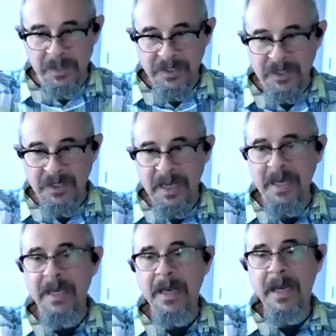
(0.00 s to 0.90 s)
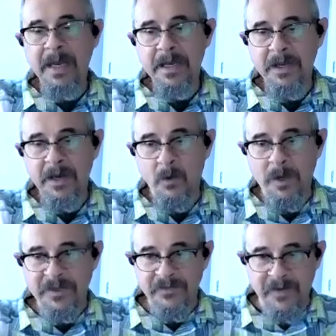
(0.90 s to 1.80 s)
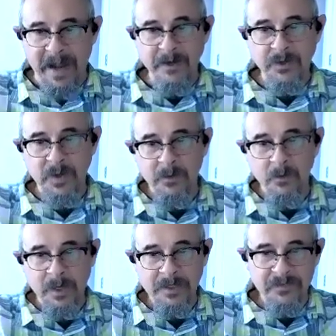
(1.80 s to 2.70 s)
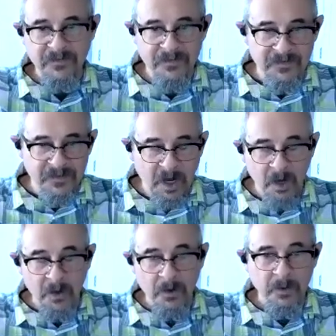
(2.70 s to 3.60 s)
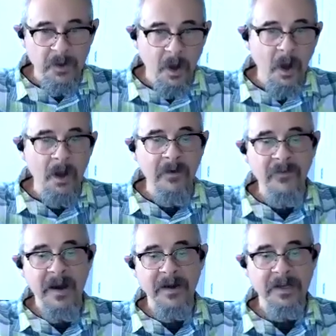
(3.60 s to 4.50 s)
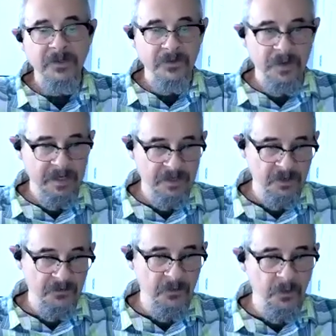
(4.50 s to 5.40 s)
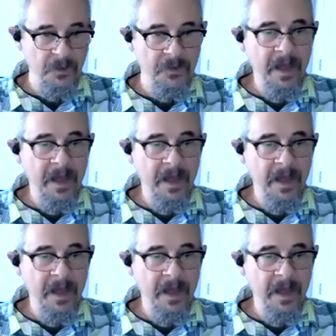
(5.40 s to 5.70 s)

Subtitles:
We see, you know, what's factual and what's colored with all of our history and so forth.